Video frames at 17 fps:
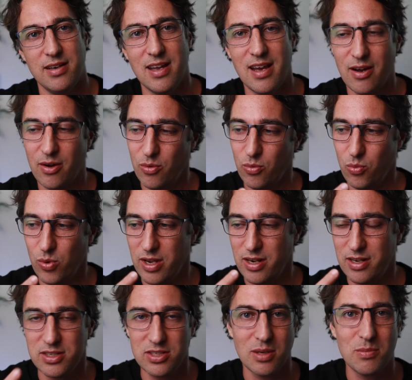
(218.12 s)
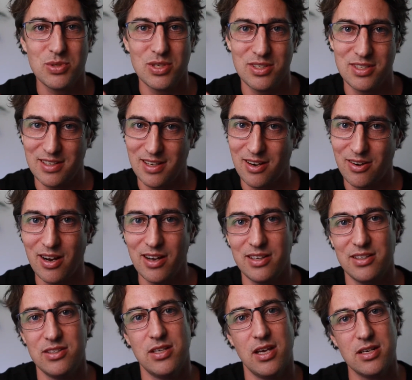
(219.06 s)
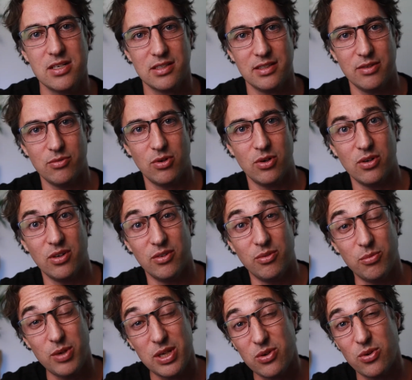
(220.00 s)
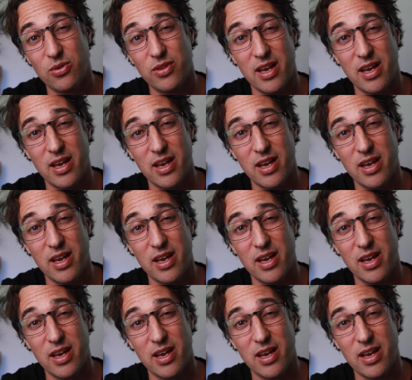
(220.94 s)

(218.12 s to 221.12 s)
Now, when assumptions are unintentionally wrong, we call